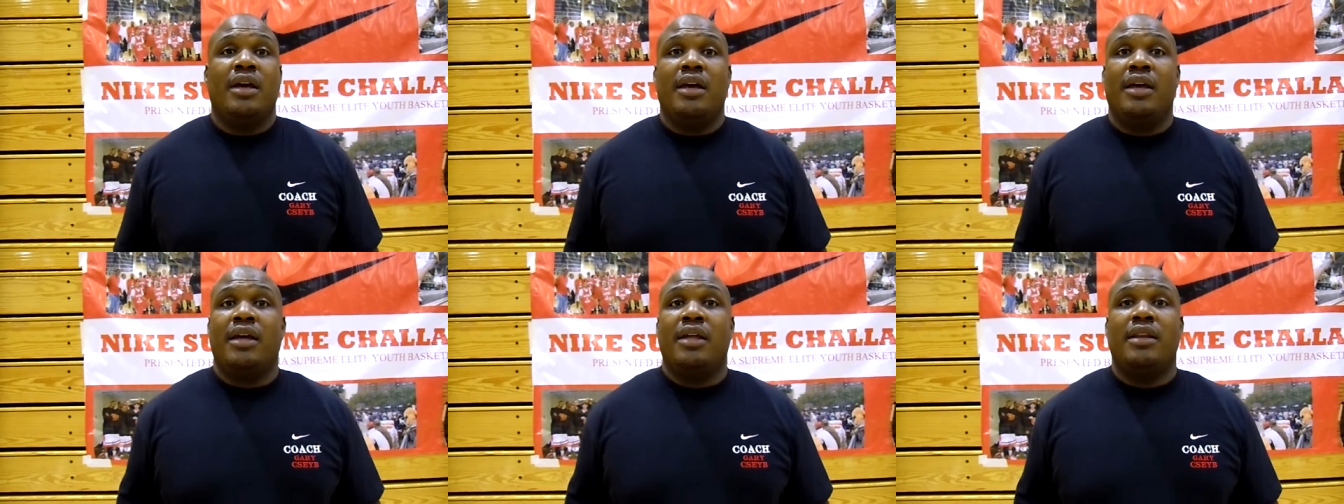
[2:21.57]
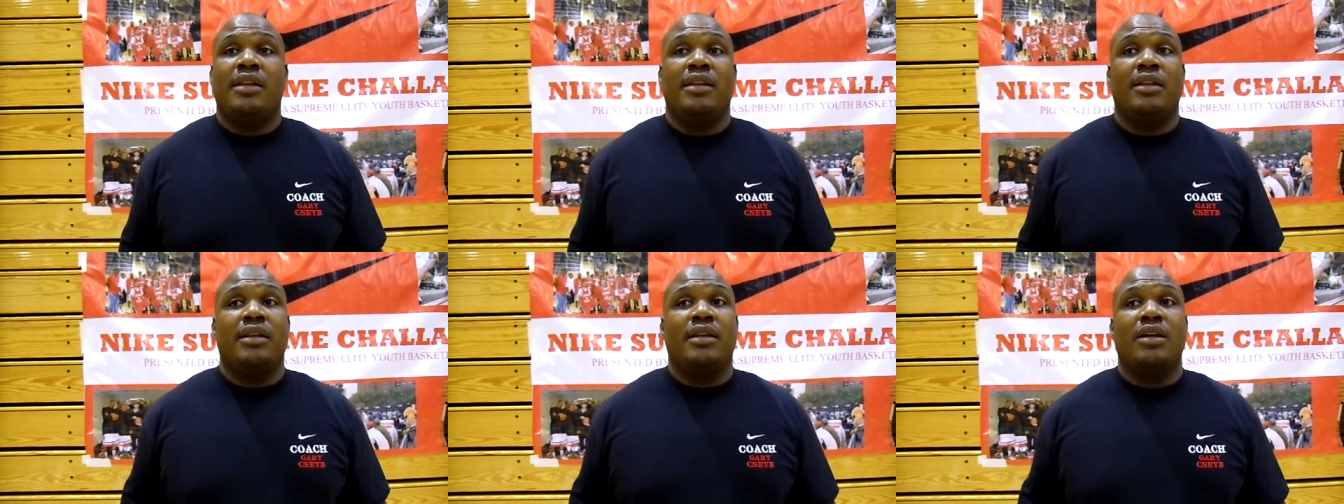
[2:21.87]
And
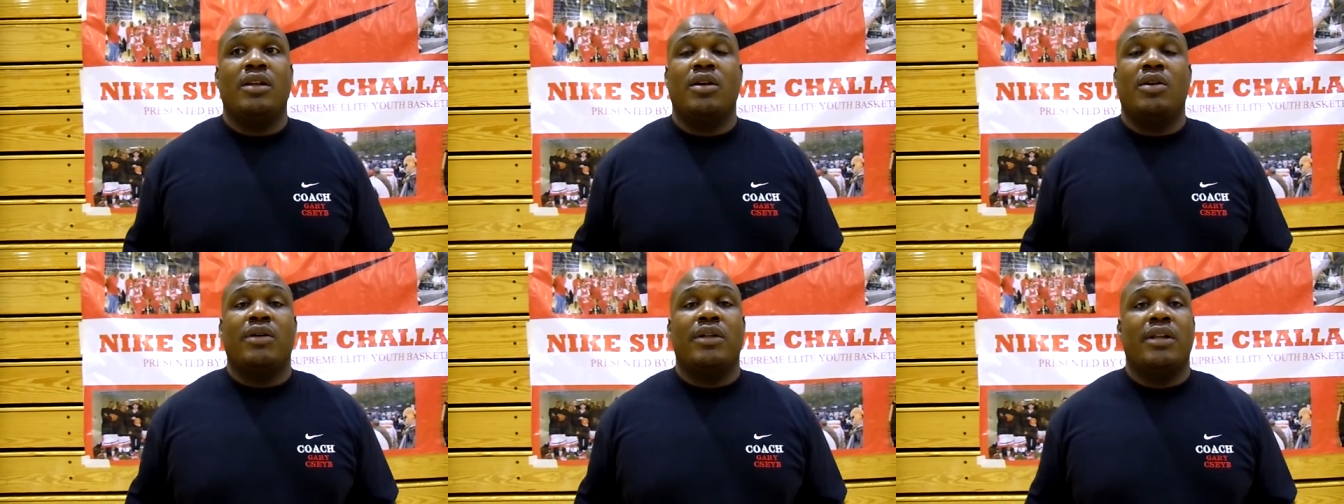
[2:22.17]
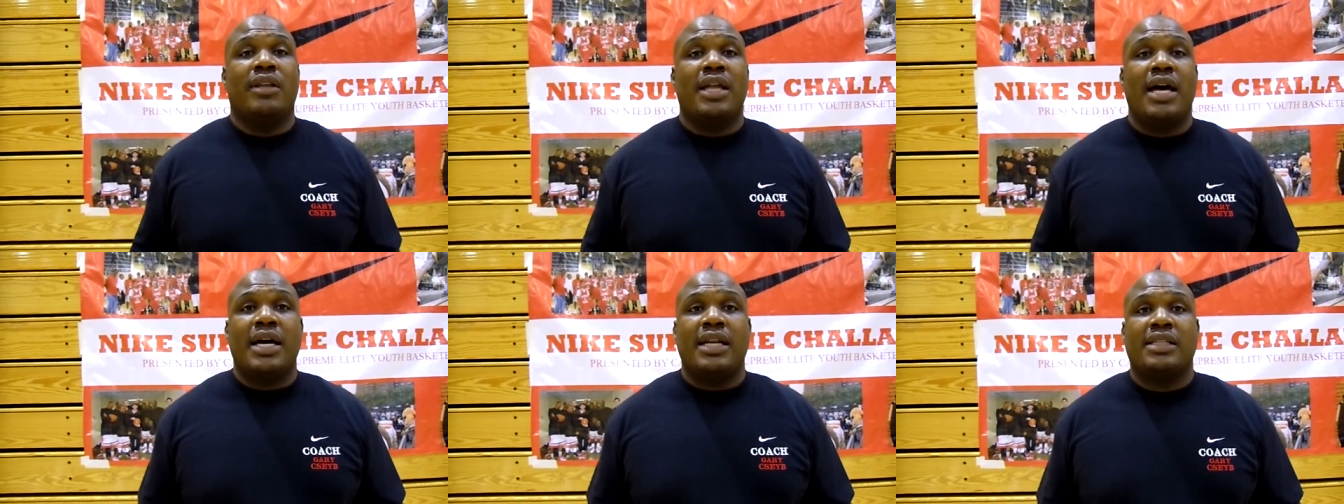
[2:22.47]

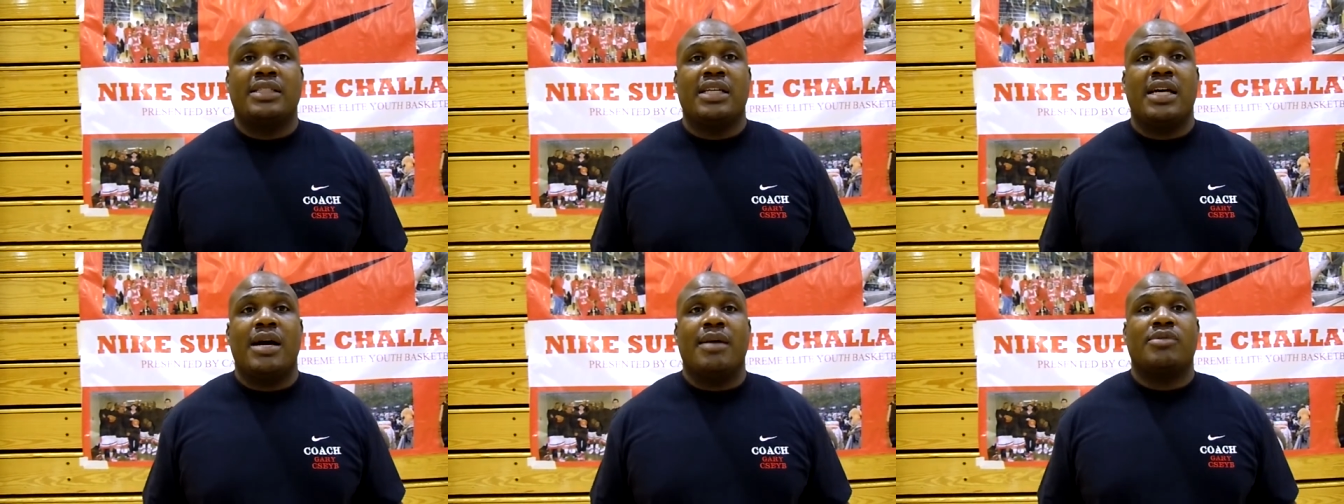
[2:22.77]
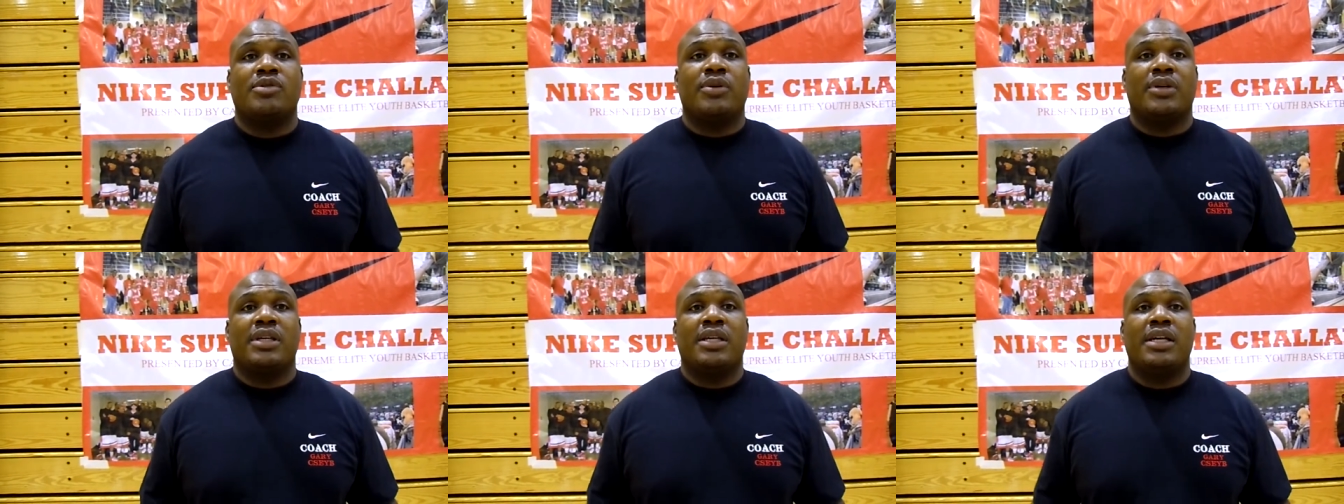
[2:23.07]
a lot of
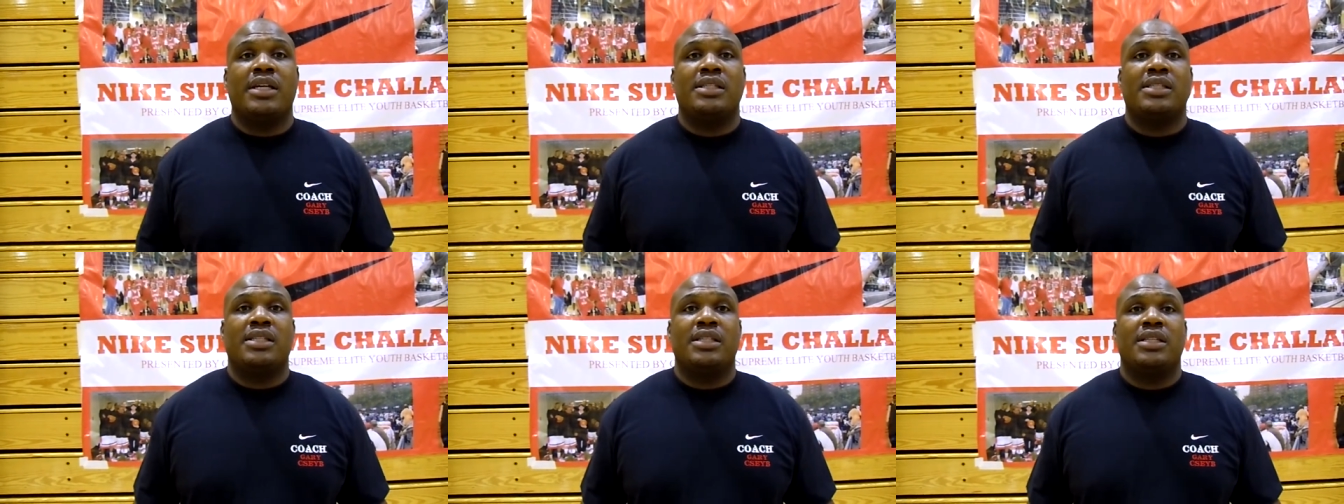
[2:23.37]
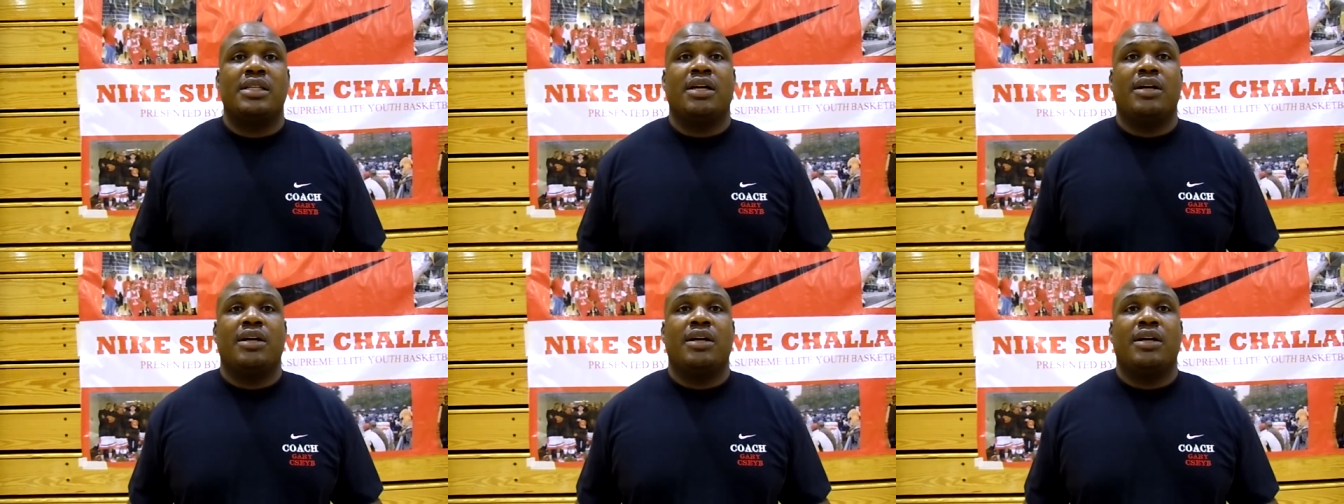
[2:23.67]
times when kids,